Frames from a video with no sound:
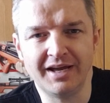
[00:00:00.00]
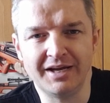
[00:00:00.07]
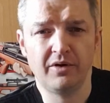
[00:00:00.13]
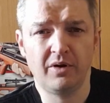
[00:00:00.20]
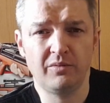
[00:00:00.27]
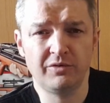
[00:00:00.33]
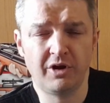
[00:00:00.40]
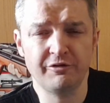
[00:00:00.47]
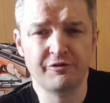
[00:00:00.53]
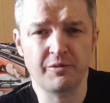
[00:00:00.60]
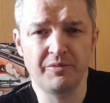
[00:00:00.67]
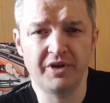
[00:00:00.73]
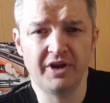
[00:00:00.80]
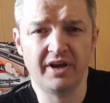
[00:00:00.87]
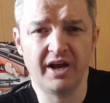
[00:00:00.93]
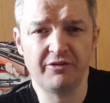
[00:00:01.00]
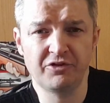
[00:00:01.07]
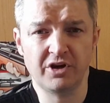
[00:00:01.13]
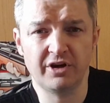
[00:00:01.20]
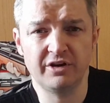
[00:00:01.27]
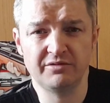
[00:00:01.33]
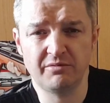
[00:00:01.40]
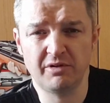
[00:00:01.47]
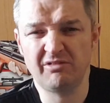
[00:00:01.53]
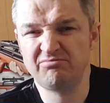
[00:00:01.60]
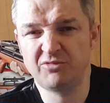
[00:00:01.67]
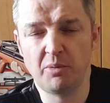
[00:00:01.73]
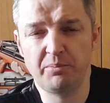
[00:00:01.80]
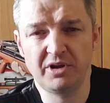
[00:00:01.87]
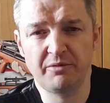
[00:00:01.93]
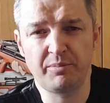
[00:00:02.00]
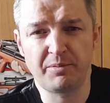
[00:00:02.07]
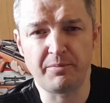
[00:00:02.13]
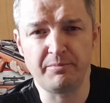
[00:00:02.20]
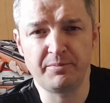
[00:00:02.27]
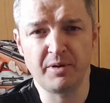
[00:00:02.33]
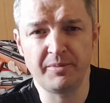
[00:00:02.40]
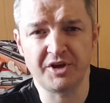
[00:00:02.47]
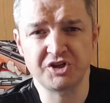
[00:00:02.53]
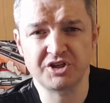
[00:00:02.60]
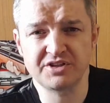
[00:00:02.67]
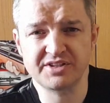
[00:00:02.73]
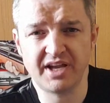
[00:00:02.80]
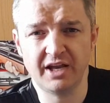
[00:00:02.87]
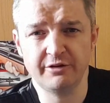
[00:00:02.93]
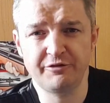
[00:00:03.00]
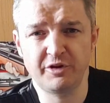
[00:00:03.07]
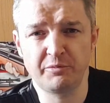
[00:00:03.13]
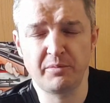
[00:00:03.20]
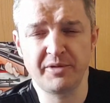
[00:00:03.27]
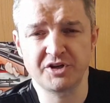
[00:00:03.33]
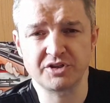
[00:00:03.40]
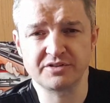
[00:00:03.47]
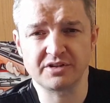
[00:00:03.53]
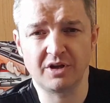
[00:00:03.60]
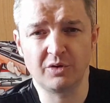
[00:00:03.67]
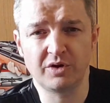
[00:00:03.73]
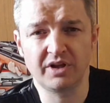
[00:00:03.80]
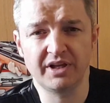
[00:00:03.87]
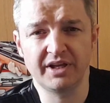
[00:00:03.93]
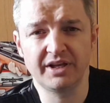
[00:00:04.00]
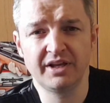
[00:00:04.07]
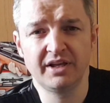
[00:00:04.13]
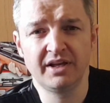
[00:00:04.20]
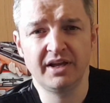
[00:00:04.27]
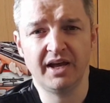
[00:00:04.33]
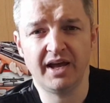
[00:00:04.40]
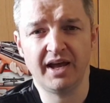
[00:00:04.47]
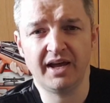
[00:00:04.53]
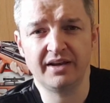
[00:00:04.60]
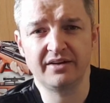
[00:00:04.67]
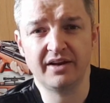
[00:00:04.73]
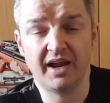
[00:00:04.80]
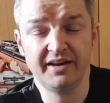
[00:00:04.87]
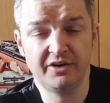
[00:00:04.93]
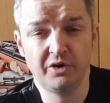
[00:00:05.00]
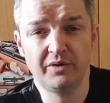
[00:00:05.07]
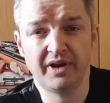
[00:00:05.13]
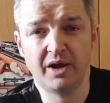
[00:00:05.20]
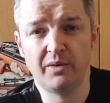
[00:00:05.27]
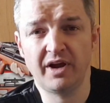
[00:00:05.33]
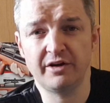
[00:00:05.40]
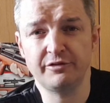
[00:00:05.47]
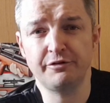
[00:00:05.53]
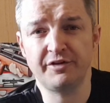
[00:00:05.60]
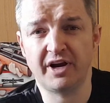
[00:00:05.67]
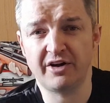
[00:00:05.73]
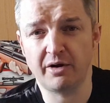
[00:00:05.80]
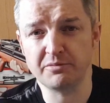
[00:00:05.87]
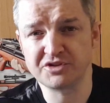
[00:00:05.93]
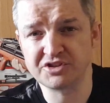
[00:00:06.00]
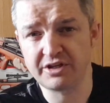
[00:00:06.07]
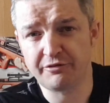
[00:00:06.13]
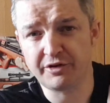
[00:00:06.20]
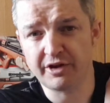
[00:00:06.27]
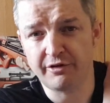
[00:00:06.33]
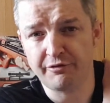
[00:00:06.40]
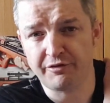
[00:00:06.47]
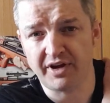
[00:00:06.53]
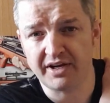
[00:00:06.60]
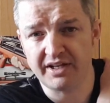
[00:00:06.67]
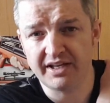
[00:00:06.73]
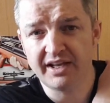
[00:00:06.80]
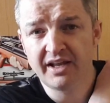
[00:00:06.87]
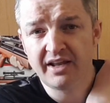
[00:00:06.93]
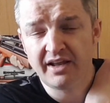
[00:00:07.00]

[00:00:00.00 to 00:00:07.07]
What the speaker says: On from there, I've got a couple of permissions, a handful of permissions locally, and I do now have a firearms certificate finally.